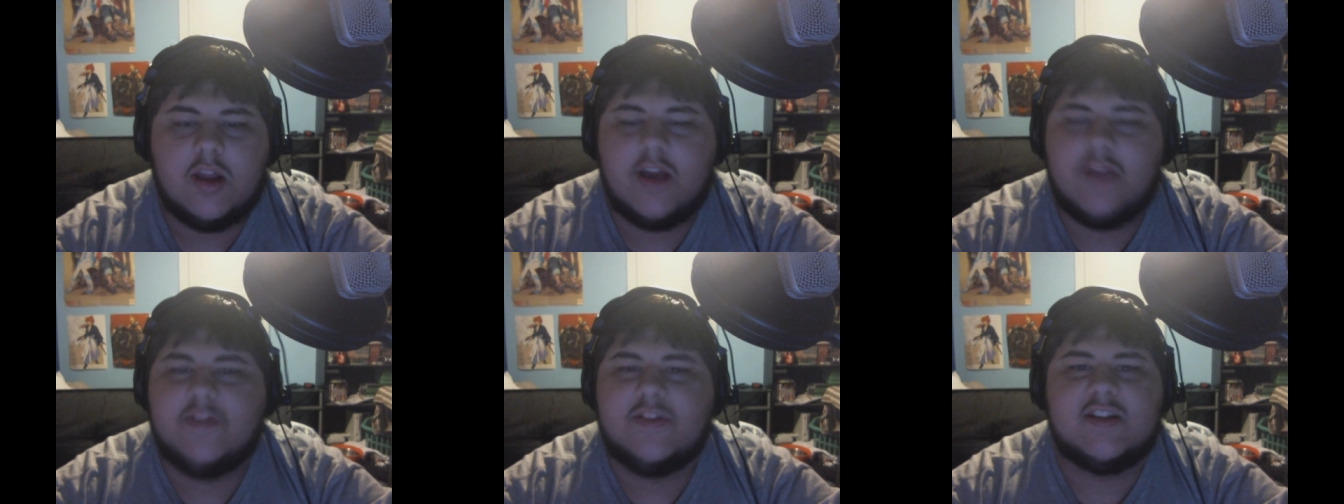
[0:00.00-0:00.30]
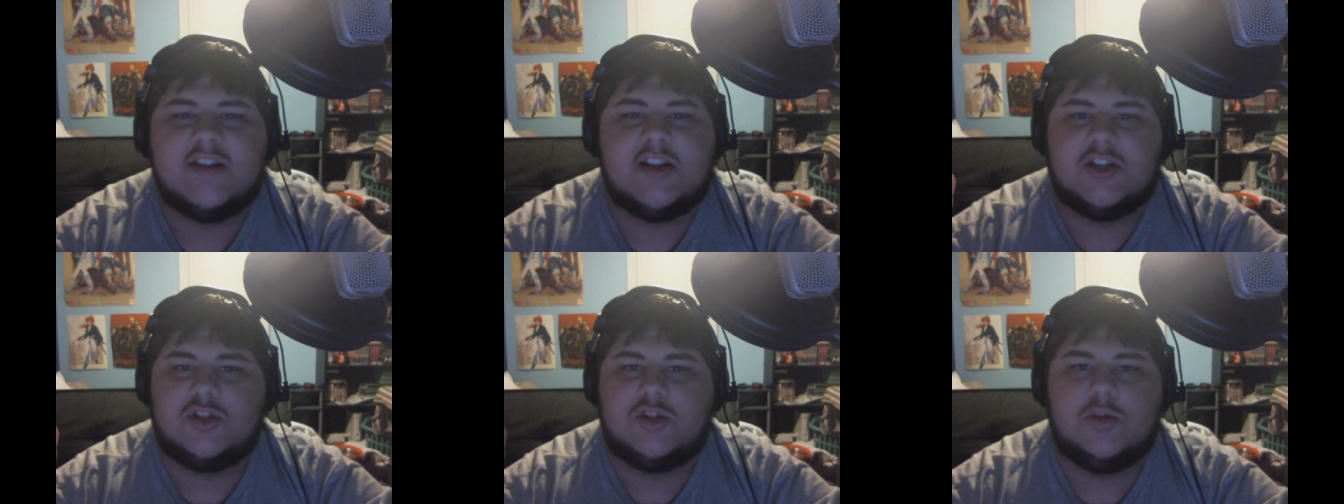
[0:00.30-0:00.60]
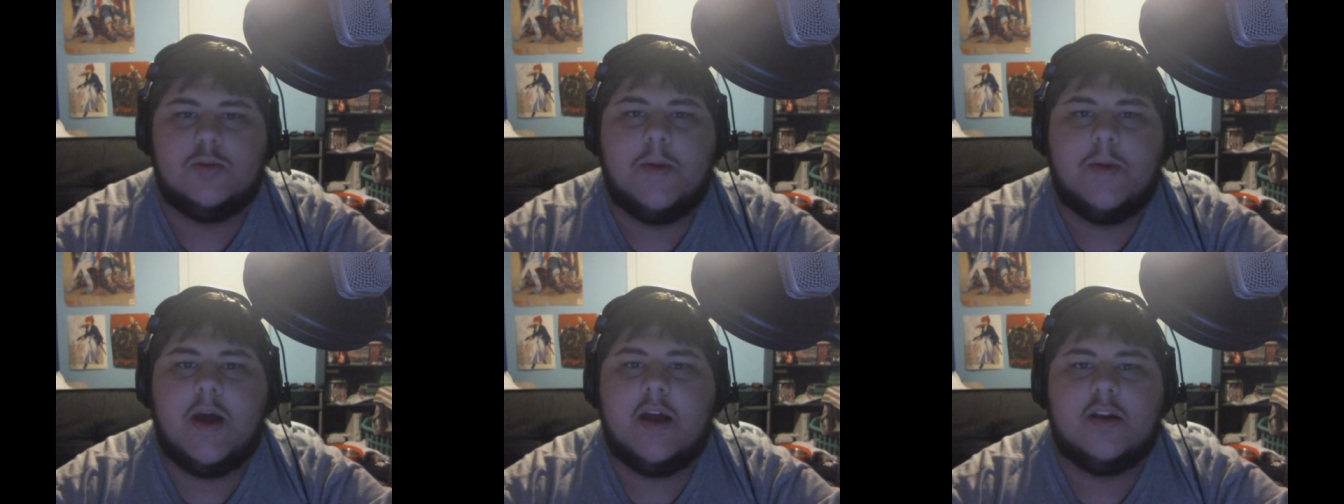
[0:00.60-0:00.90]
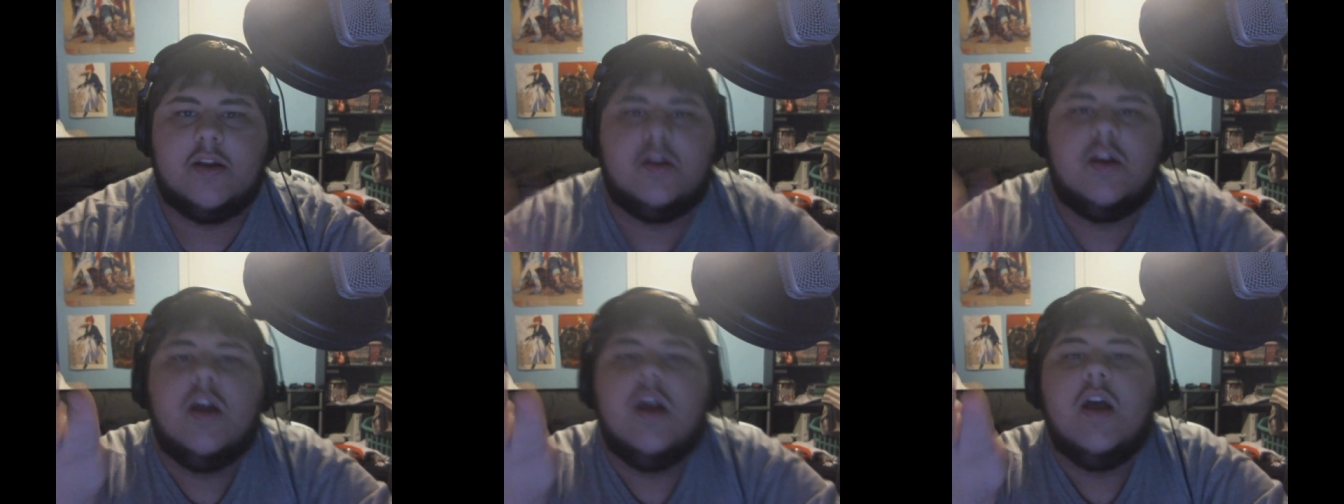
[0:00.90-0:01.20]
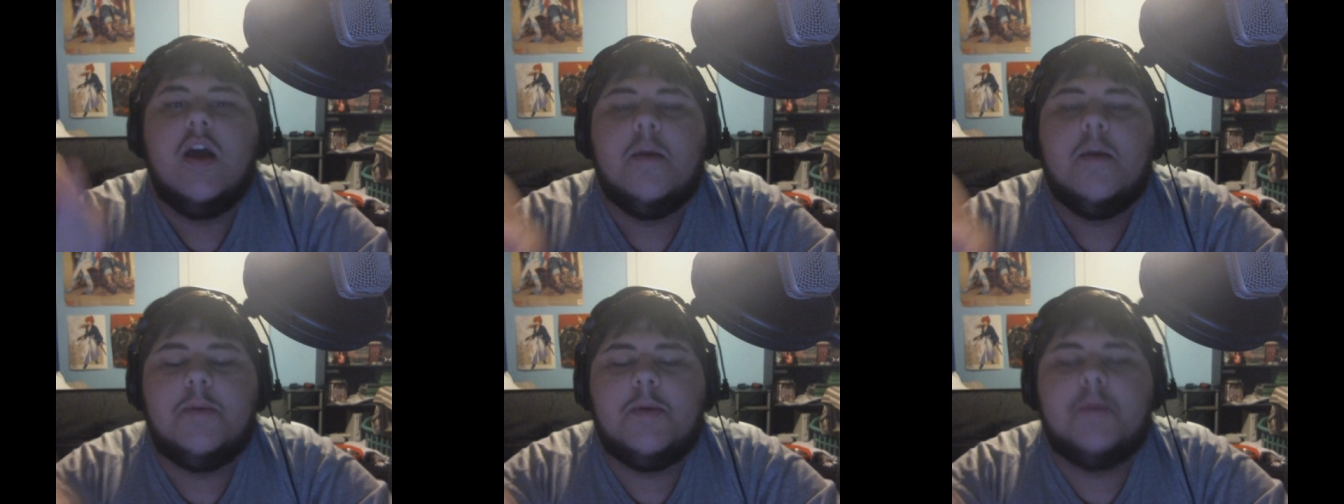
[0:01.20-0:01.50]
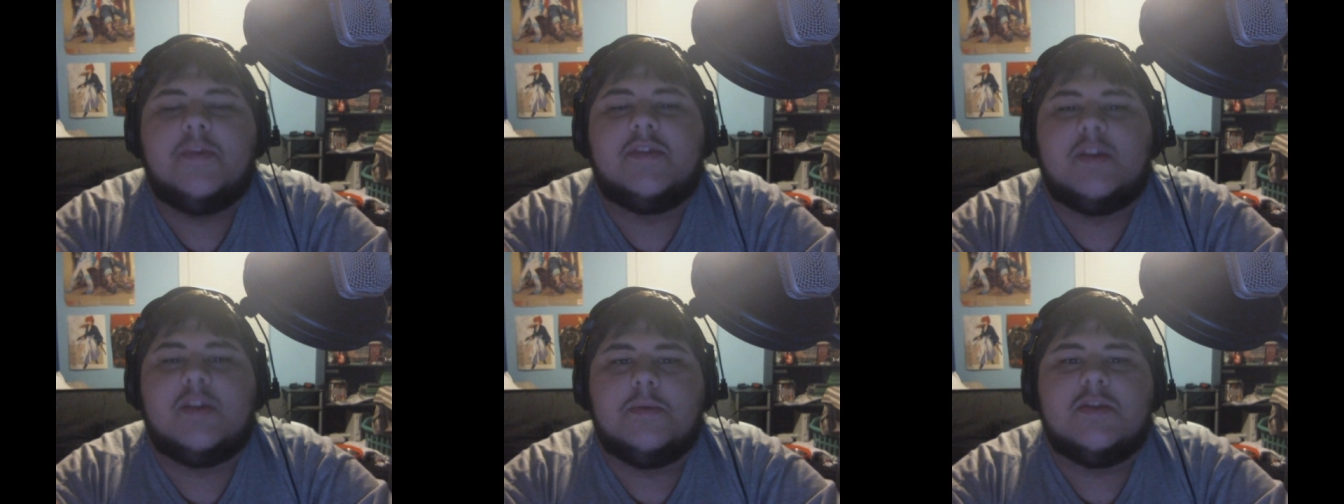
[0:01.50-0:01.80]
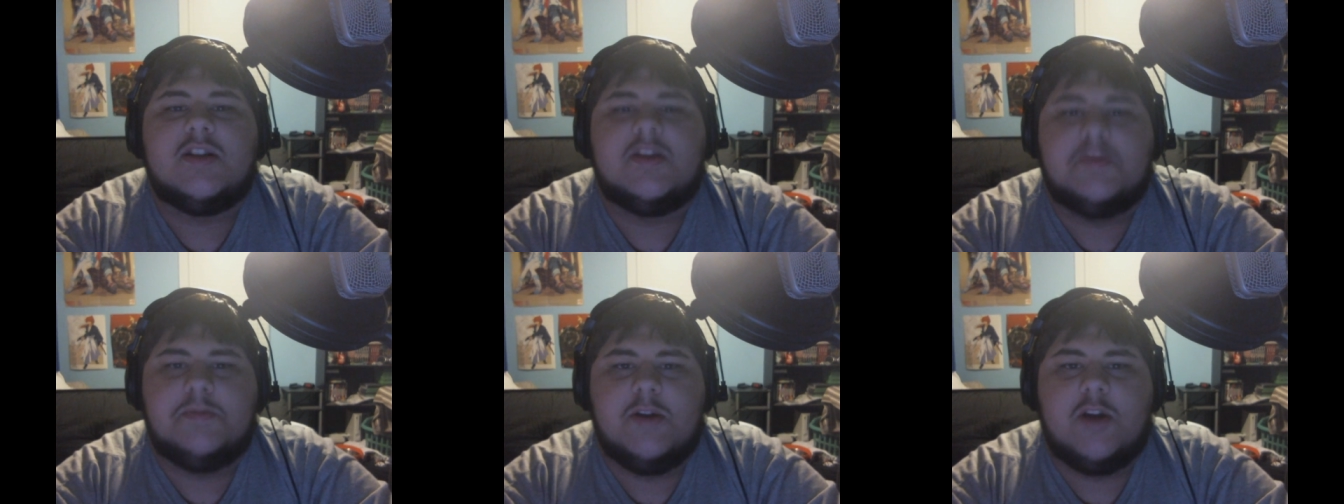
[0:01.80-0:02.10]
Like if it's like a Zubat, people, if someone
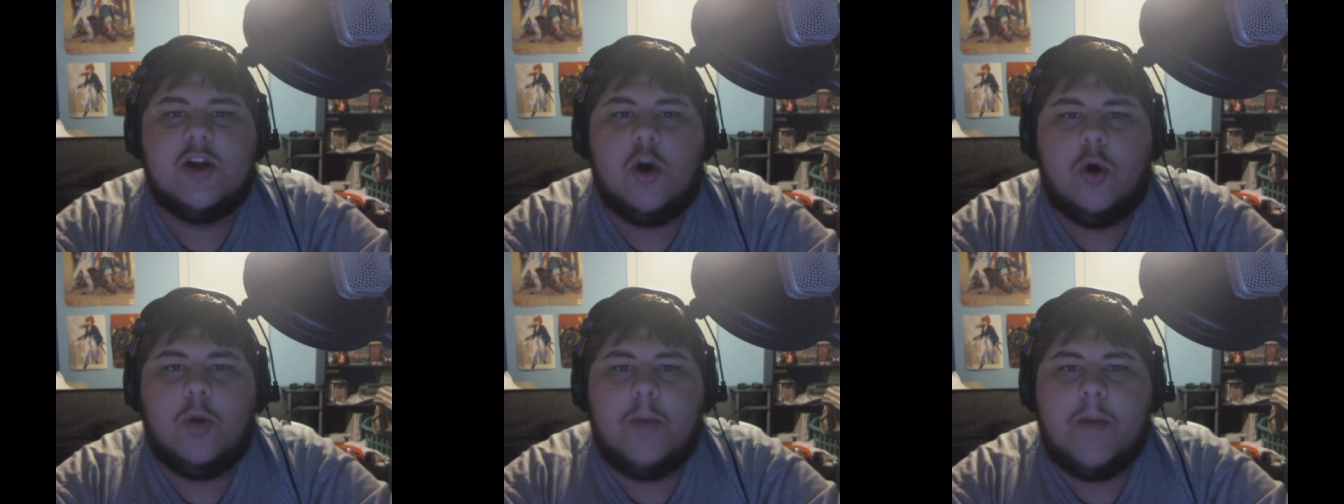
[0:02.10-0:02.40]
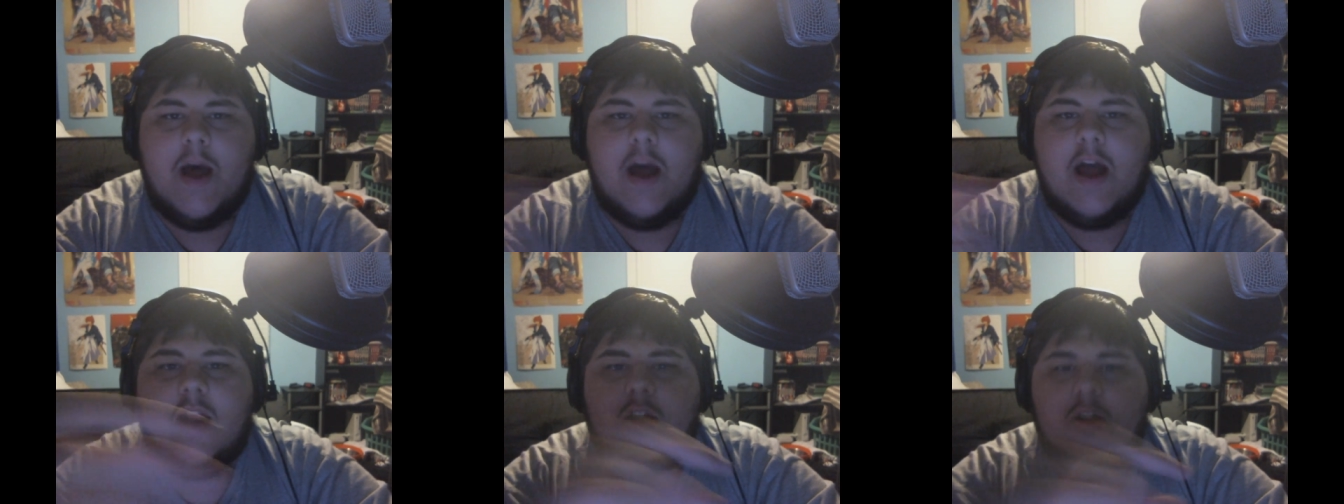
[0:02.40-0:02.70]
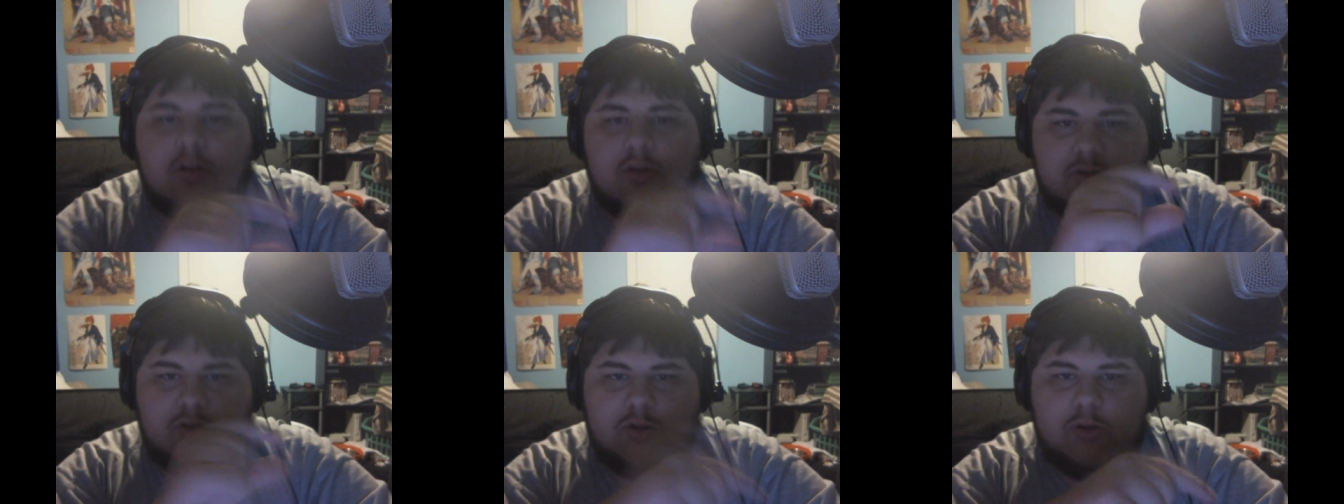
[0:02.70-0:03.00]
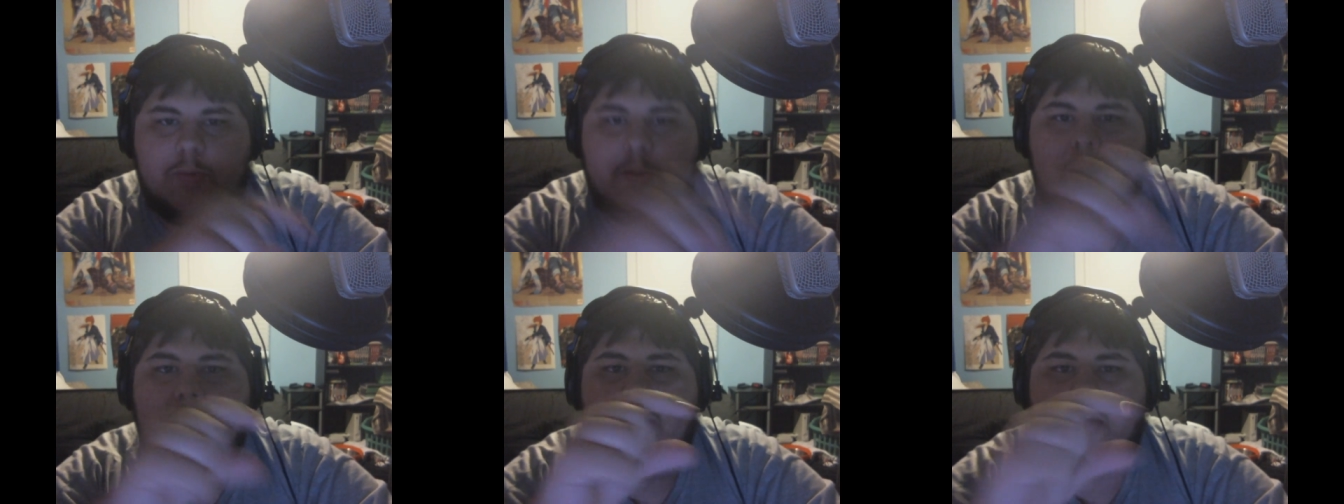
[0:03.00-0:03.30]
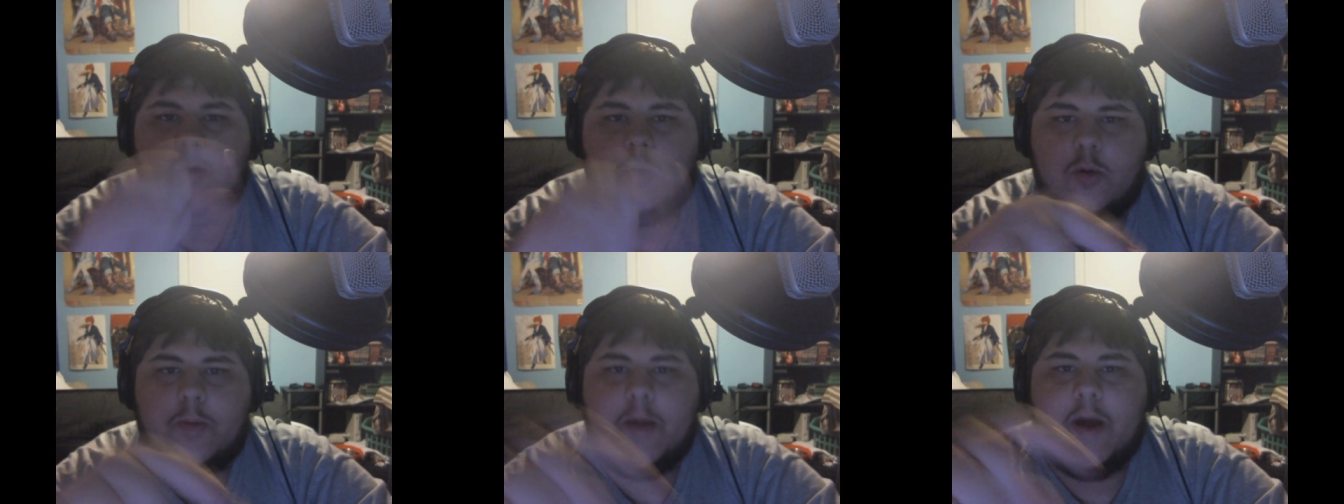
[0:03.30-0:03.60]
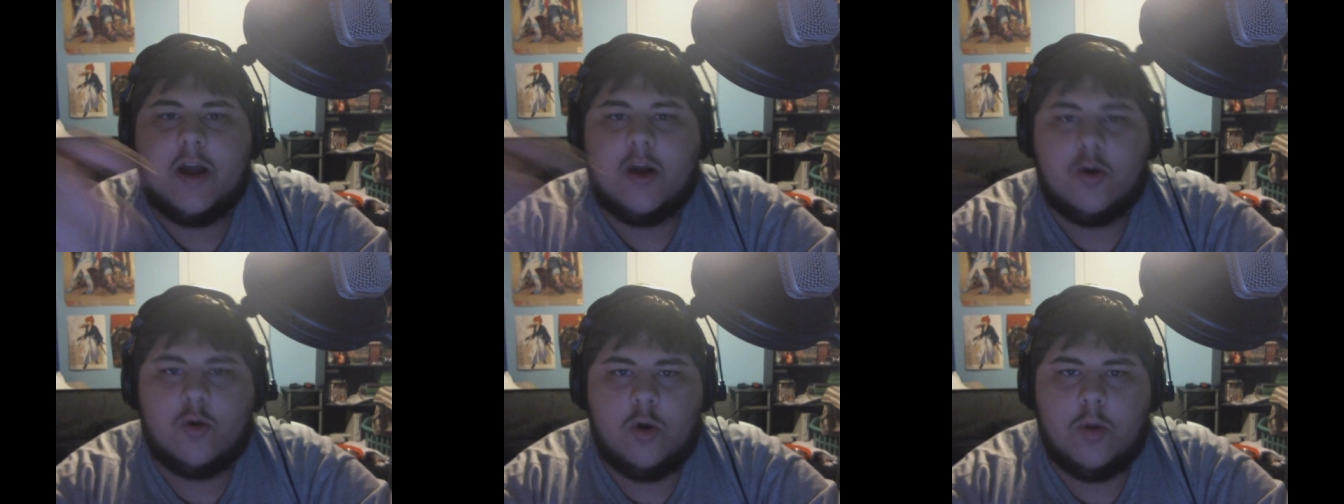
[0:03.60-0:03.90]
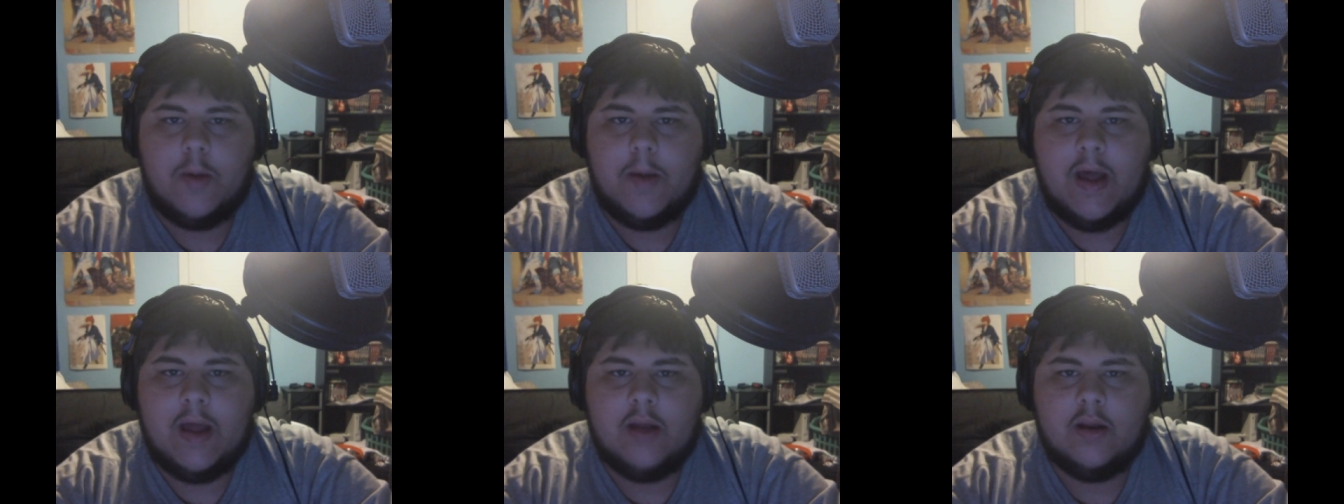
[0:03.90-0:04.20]
tells me a Golbat, I'll go Zubat, Golbat,
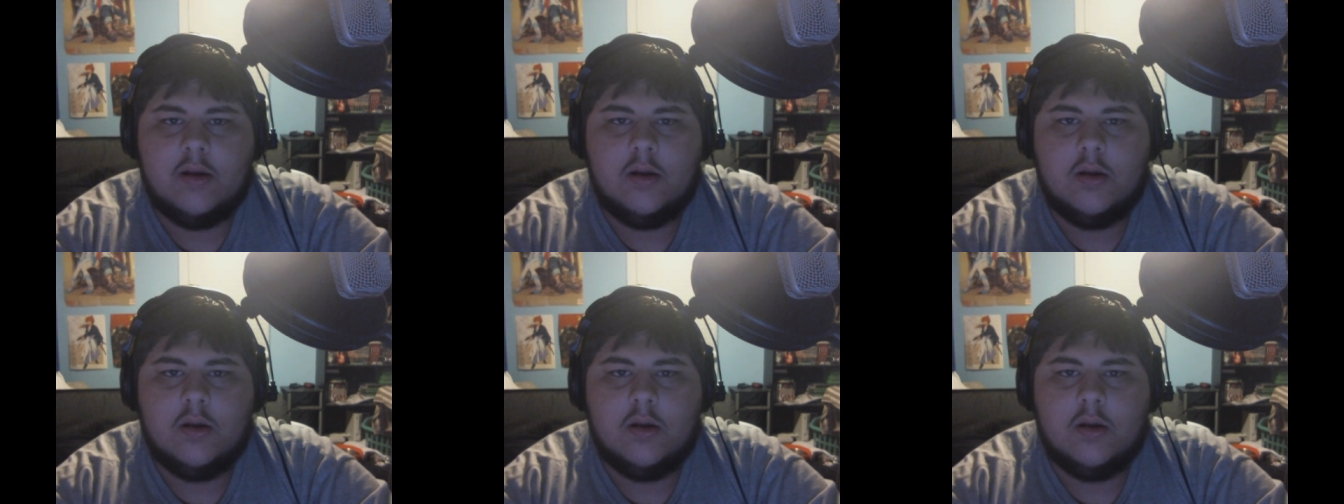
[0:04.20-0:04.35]
Crobat.